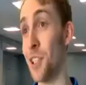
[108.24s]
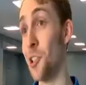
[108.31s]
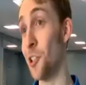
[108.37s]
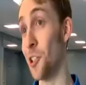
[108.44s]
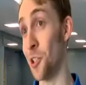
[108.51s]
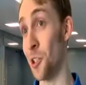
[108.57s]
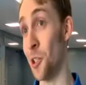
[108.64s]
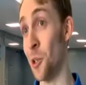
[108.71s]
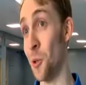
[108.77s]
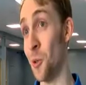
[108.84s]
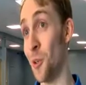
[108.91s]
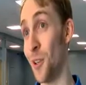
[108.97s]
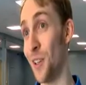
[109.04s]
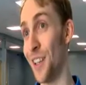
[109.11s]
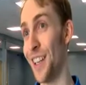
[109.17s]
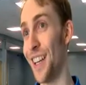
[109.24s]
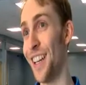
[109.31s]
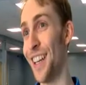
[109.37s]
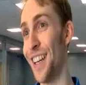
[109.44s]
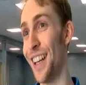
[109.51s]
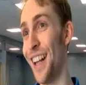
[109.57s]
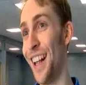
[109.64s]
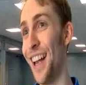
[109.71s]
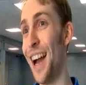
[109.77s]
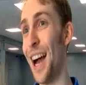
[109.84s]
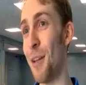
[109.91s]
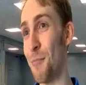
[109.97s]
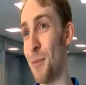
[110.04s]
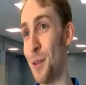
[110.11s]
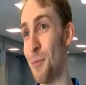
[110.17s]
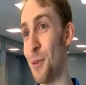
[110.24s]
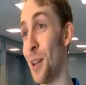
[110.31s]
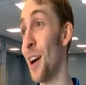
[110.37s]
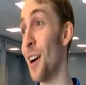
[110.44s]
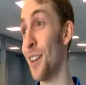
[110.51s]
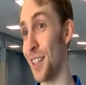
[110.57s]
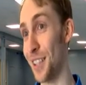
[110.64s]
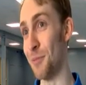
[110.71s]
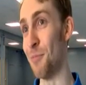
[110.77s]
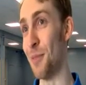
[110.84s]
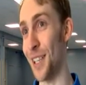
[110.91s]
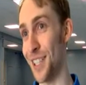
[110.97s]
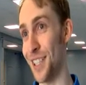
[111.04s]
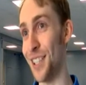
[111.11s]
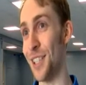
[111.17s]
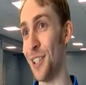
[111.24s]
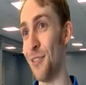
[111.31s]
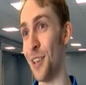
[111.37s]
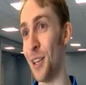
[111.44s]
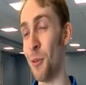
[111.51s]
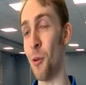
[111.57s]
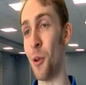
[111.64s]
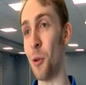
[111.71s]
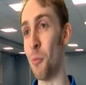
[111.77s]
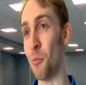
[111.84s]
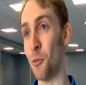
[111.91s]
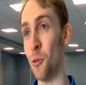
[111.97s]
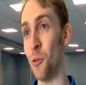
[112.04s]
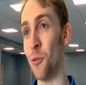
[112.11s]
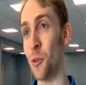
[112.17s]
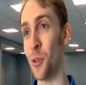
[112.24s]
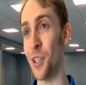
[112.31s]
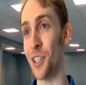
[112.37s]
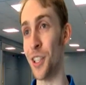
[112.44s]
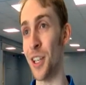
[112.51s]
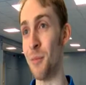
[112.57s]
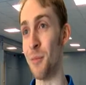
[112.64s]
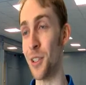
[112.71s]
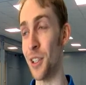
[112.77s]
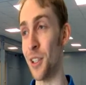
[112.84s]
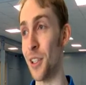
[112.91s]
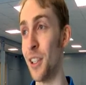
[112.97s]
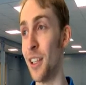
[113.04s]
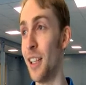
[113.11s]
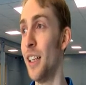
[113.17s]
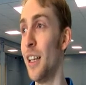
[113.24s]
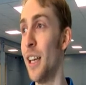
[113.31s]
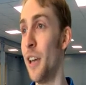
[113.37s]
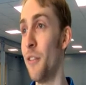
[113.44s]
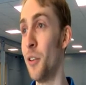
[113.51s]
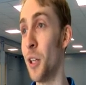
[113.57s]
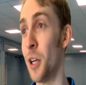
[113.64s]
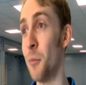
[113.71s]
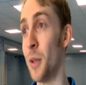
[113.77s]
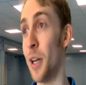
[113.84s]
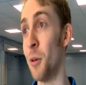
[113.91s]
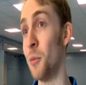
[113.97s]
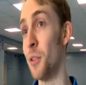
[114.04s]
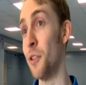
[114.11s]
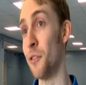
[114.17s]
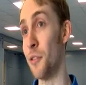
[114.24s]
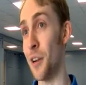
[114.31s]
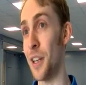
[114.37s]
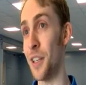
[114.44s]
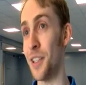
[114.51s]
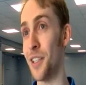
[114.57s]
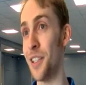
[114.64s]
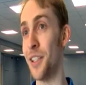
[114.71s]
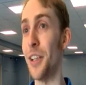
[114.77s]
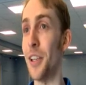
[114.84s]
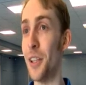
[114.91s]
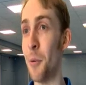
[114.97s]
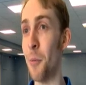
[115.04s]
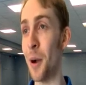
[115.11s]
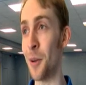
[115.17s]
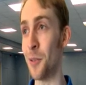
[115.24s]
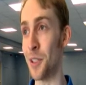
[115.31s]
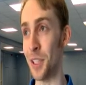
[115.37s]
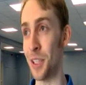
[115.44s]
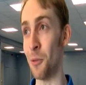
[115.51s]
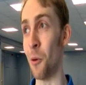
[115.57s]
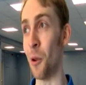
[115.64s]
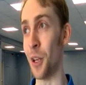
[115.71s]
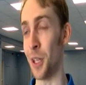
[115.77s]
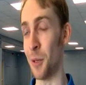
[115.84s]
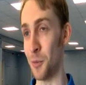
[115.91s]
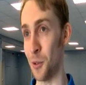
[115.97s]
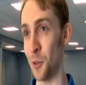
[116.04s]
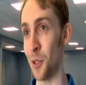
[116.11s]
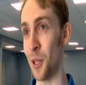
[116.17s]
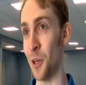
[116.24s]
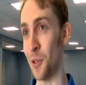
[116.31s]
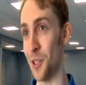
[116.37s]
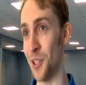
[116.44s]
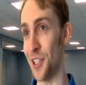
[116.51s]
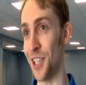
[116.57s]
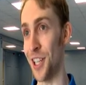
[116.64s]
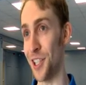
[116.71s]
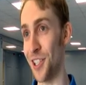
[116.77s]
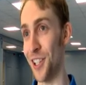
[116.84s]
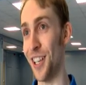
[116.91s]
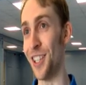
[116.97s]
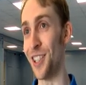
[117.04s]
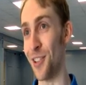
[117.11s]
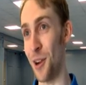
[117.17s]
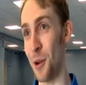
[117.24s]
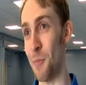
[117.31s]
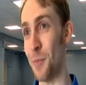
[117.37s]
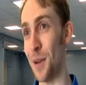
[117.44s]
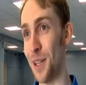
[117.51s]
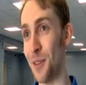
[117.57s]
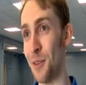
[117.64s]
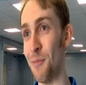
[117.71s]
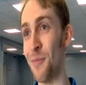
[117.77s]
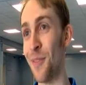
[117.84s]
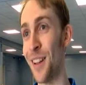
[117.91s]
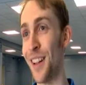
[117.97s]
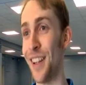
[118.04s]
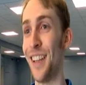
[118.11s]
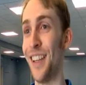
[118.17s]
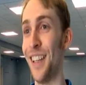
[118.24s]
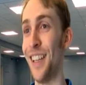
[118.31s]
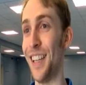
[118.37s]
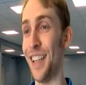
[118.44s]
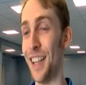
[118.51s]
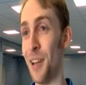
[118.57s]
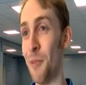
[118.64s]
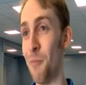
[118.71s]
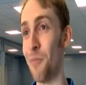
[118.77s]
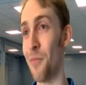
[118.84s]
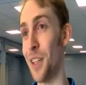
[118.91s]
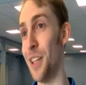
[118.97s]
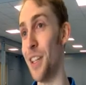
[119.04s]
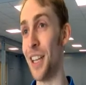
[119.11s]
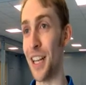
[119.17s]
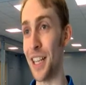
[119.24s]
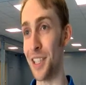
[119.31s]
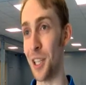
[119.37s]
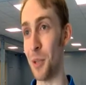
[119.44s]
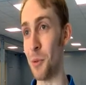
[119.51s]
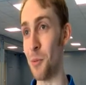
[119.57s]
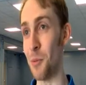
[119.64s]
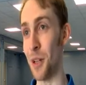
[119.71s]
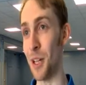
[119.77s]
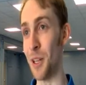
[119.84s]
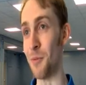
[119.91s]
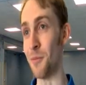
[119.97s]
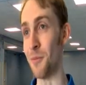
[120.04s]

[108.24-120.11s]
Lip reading: it's just you and people are competitive and they want to improve all the time. So if you come down with your friends, you're bound to want to come to a coaching session and try and beat them in the next time you play them.